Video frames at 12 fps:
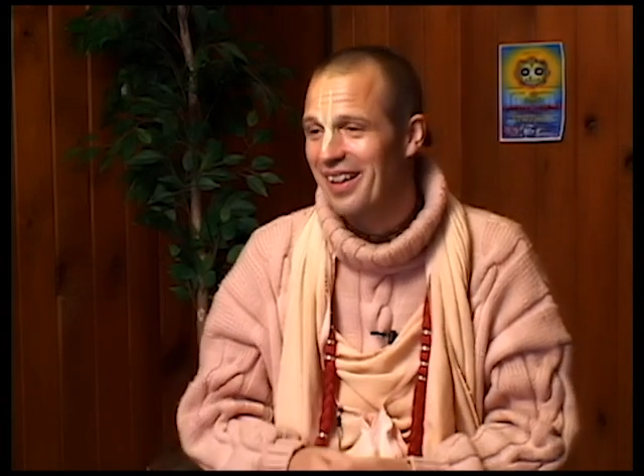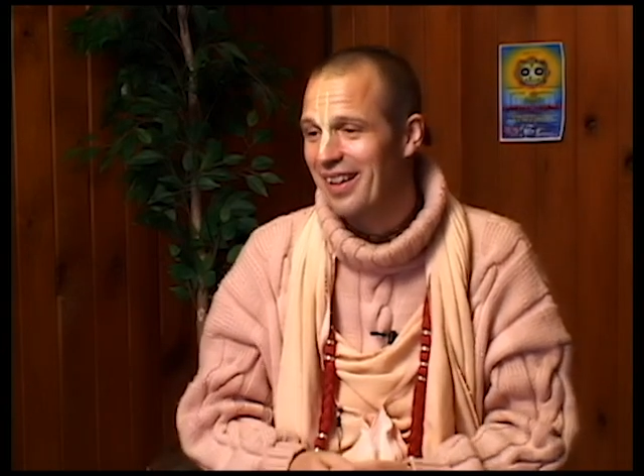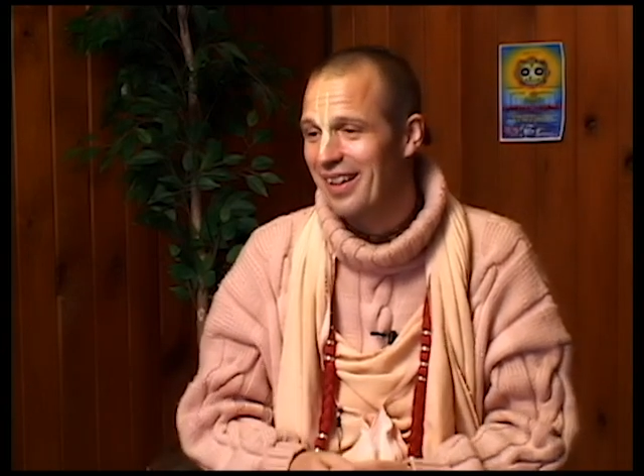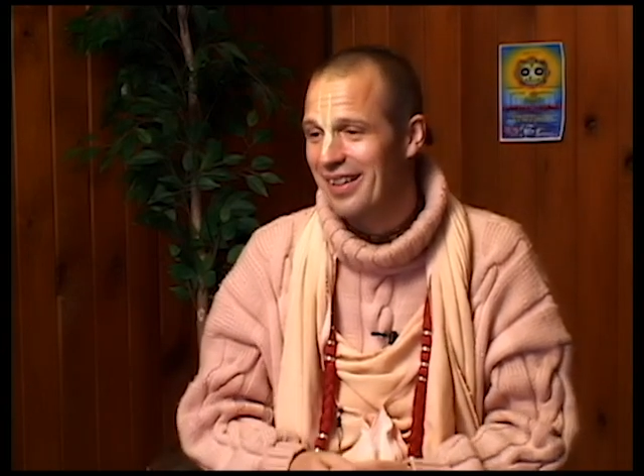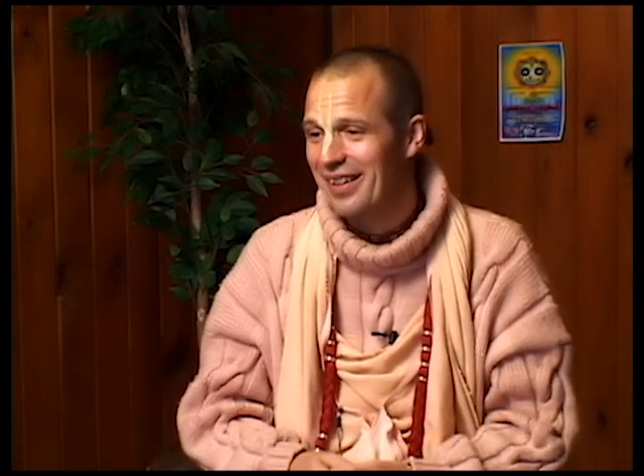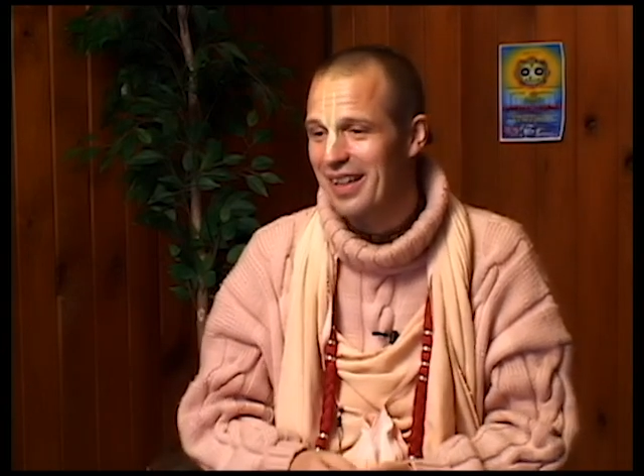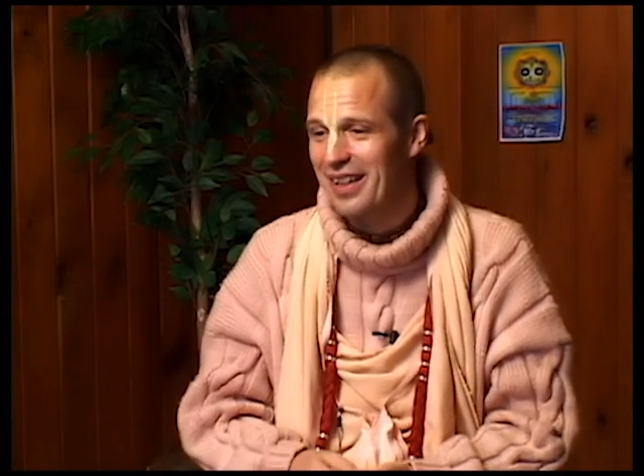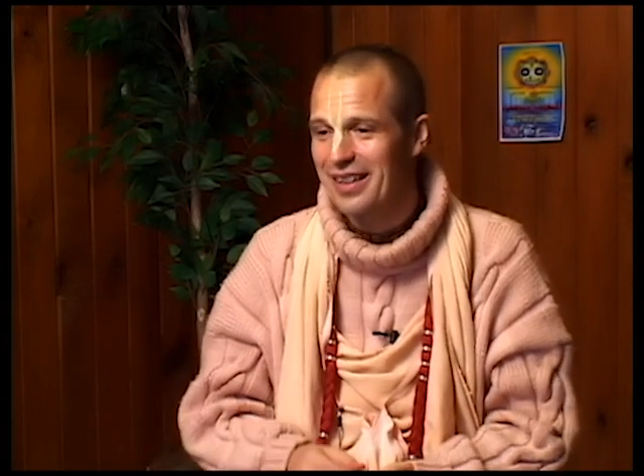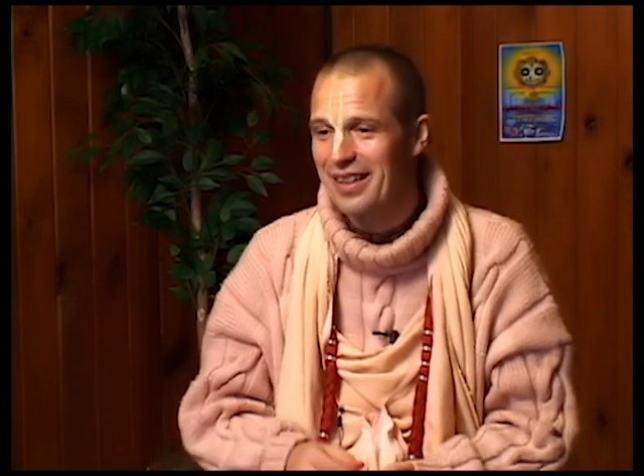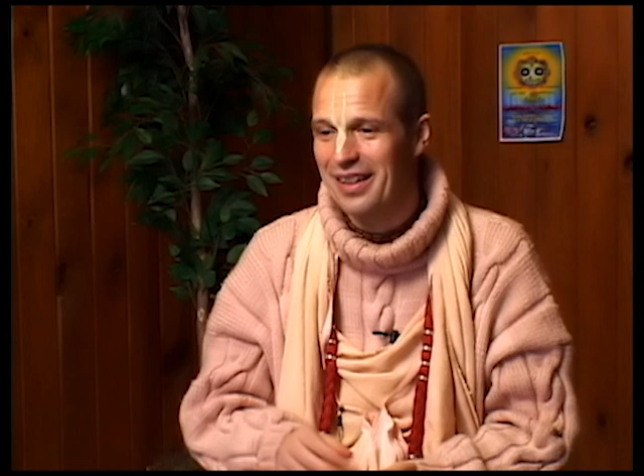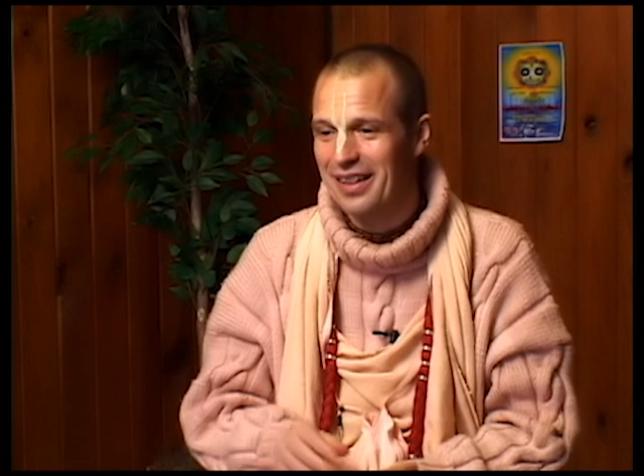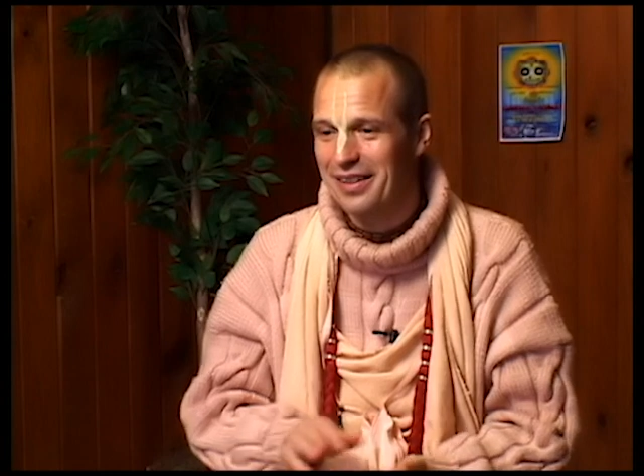
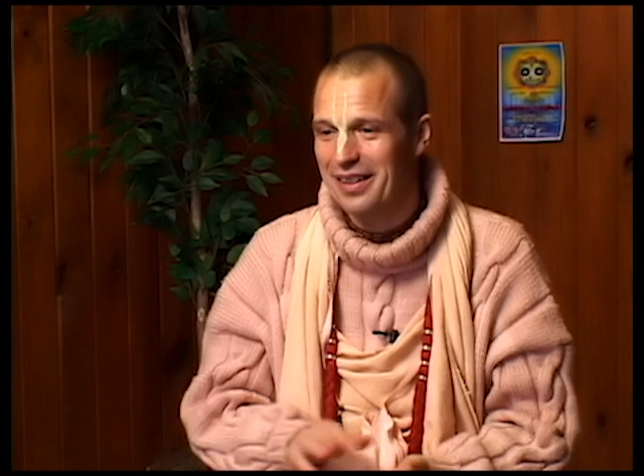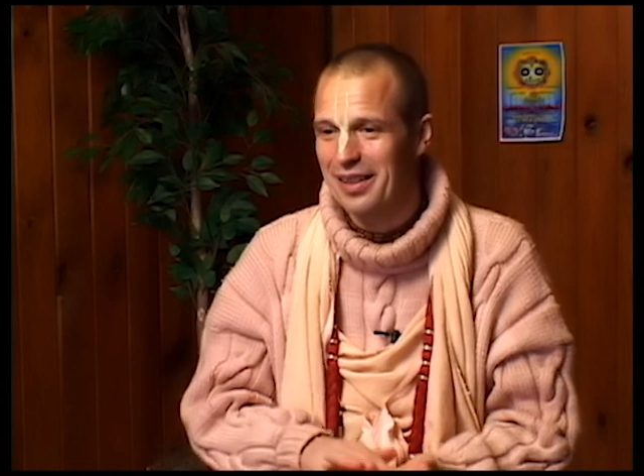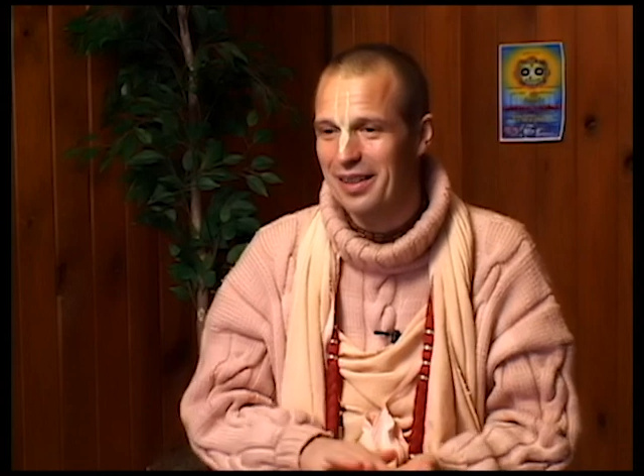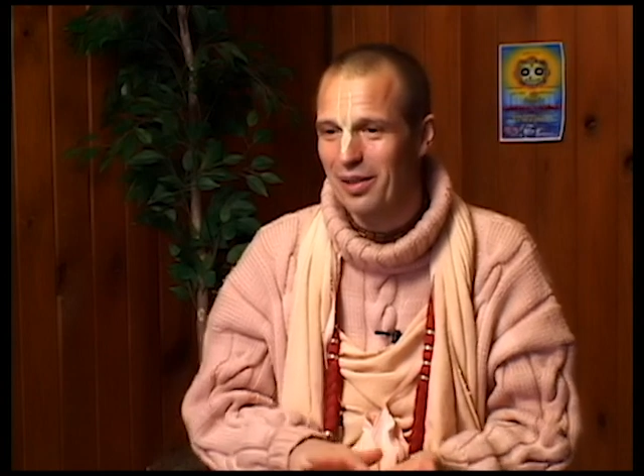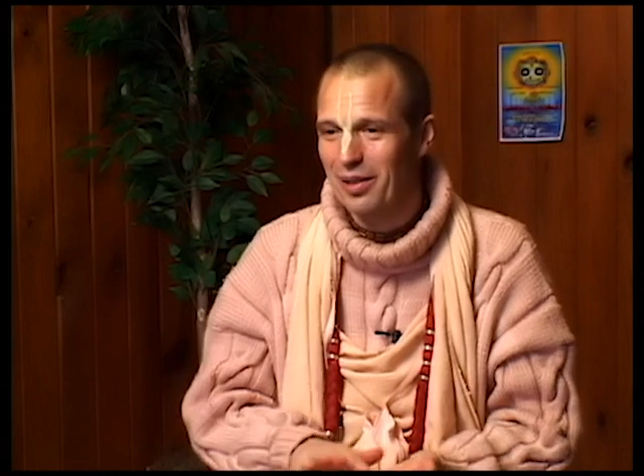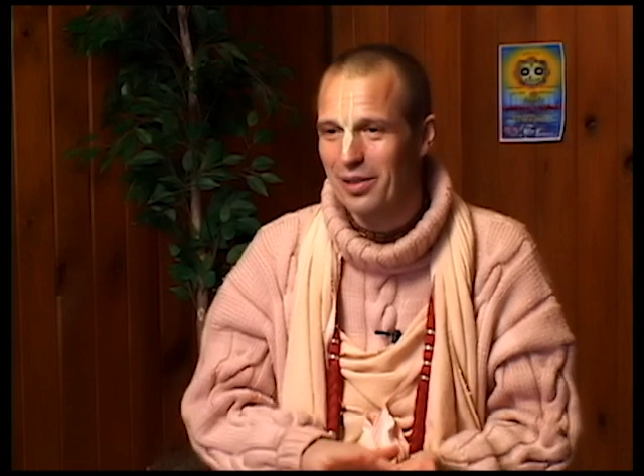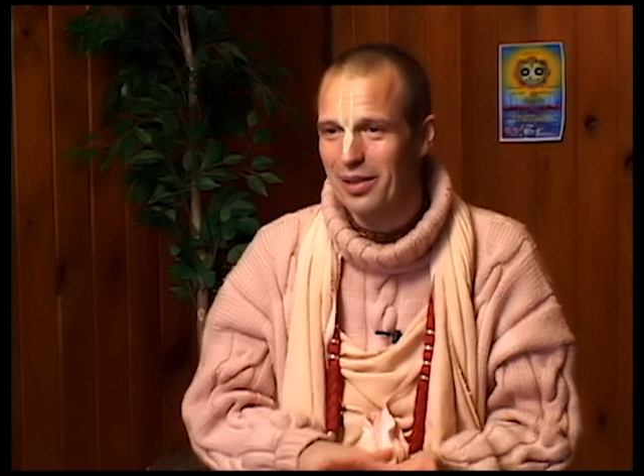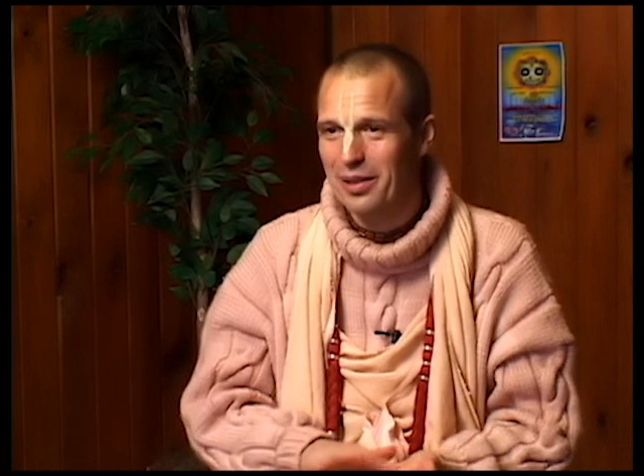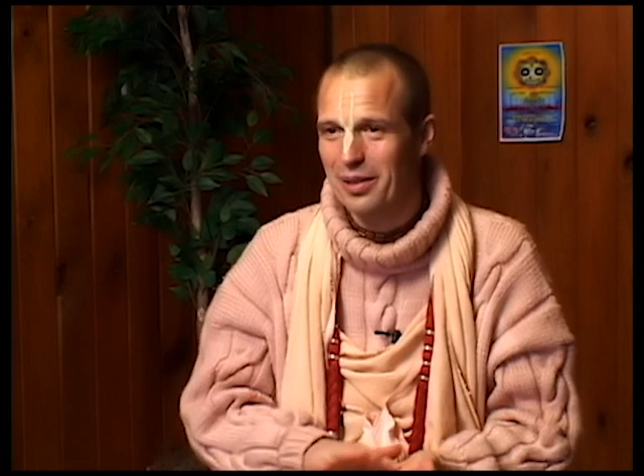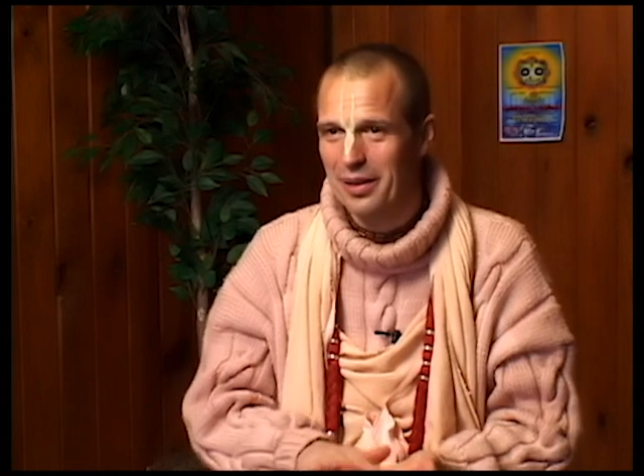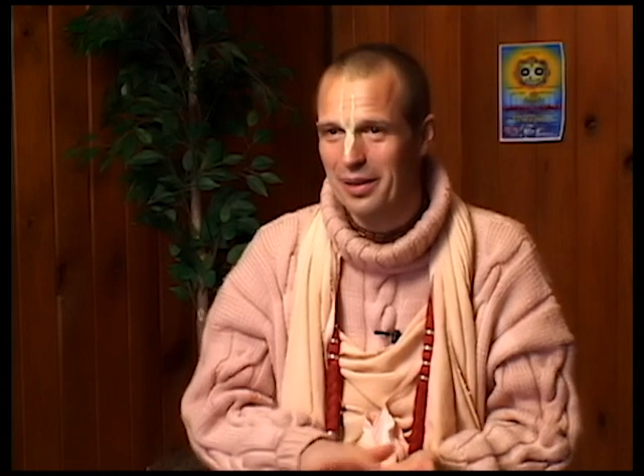then the old